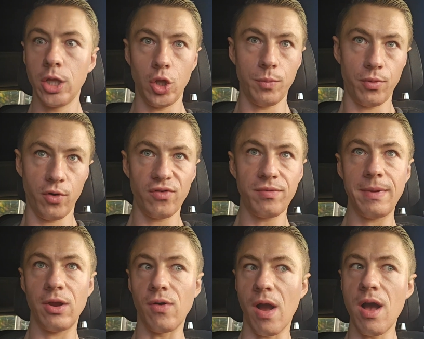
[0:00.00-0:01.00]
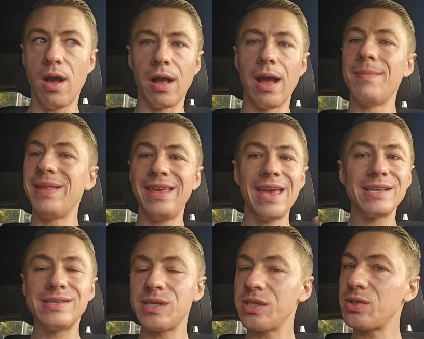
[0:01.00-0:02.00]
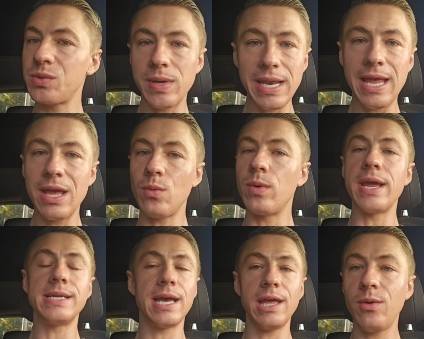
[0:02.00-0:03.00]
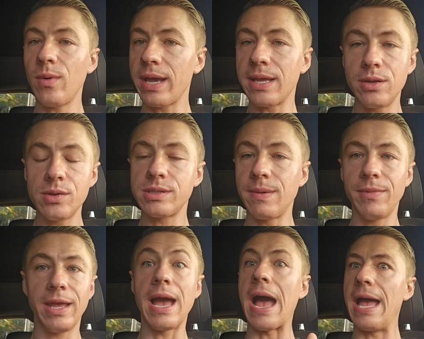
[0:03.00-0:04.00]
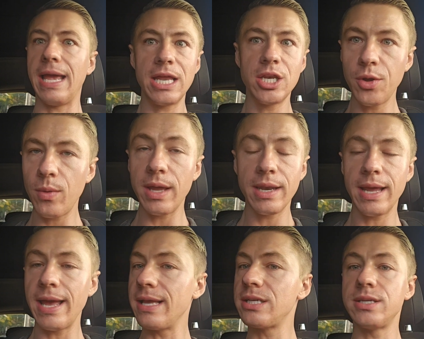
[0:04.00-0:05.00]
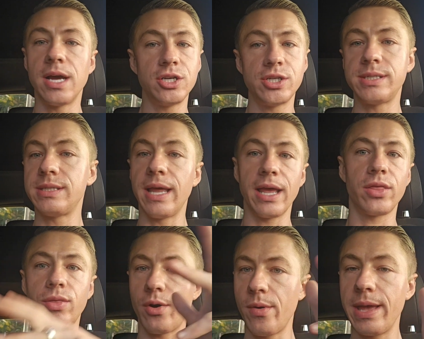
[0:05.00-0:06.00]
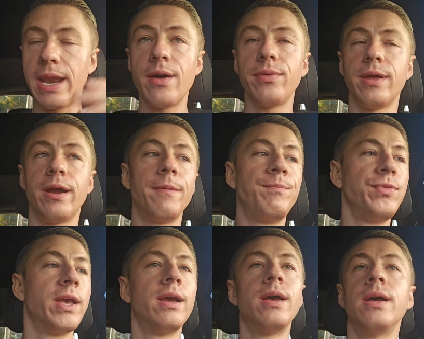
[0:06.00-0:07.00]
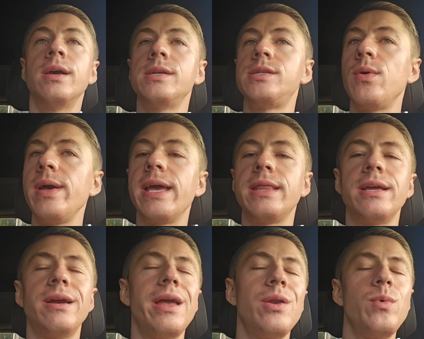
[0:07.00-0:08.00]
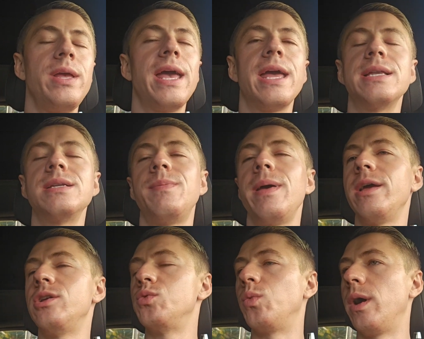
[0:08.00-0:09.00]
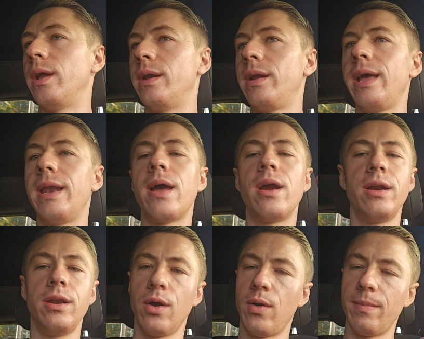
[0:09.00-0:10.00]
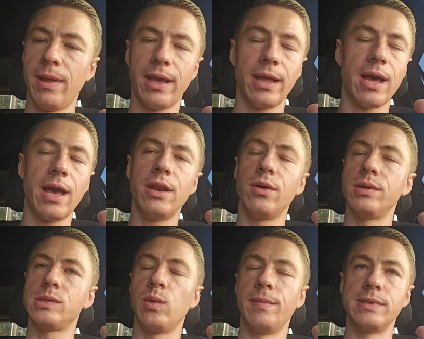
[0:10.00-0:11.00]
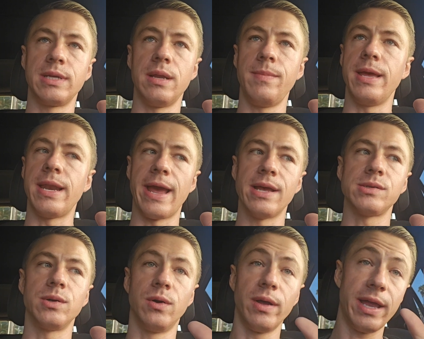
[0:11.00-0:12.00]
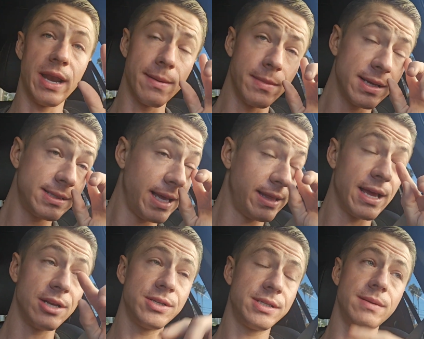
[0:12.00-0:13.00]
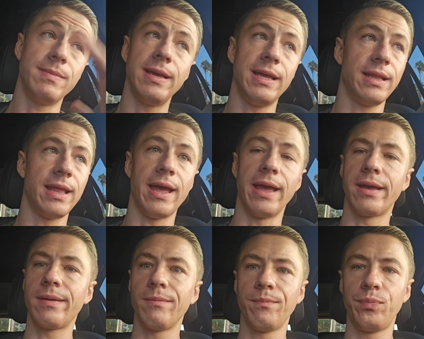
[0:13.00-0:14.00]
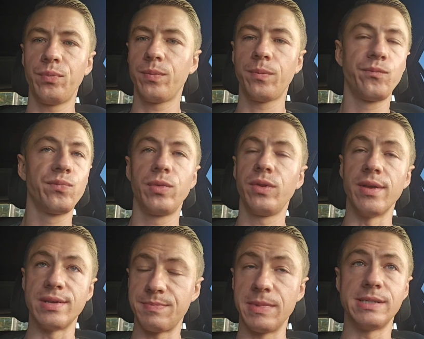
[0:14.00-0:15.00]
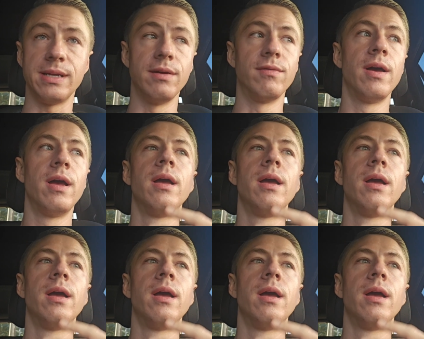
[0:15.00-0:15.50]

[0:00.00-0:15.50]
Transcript: You proved me wrong. I'm like, yes, sweetie, when I tell you I can do something, I can do it. It's not just like throwing it out there. So I get there and we get into page 1, and I already know, I'm like, I know this woman's gonna be an asshole. And I'm not saying that just to be like dismissive.